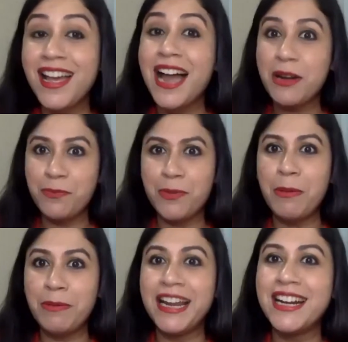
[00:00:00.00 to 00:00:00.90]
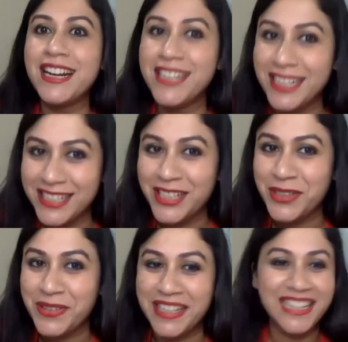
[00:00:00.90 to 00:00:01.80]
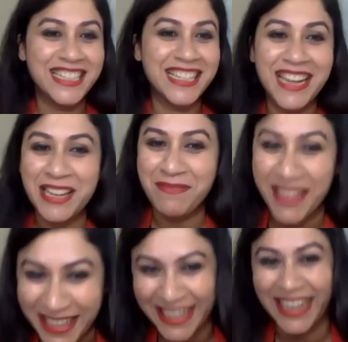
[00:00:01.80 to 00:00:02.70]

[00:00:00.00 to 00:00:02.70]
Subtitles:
and probably get addicted to it, just like we.